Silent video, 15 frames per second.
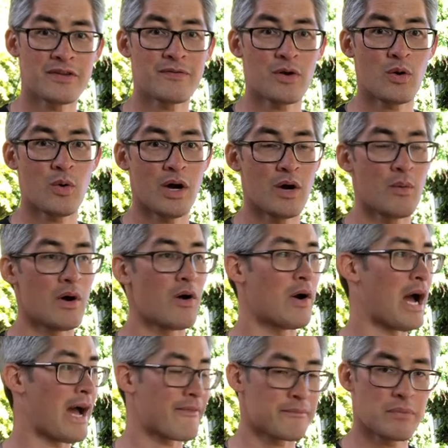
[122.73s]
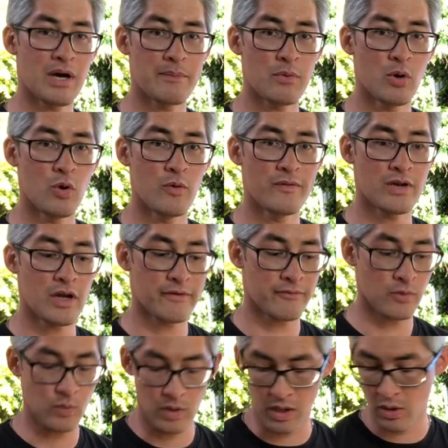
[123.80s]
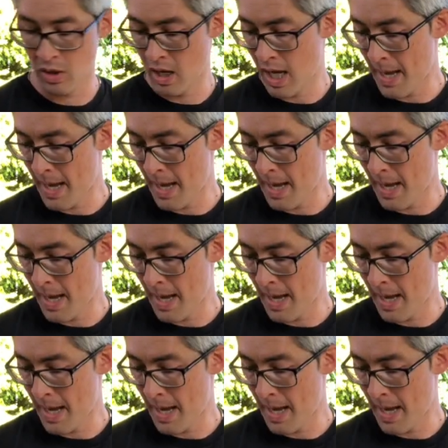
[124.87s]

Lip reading: for quite a while. I haven't put up a haul video for a while,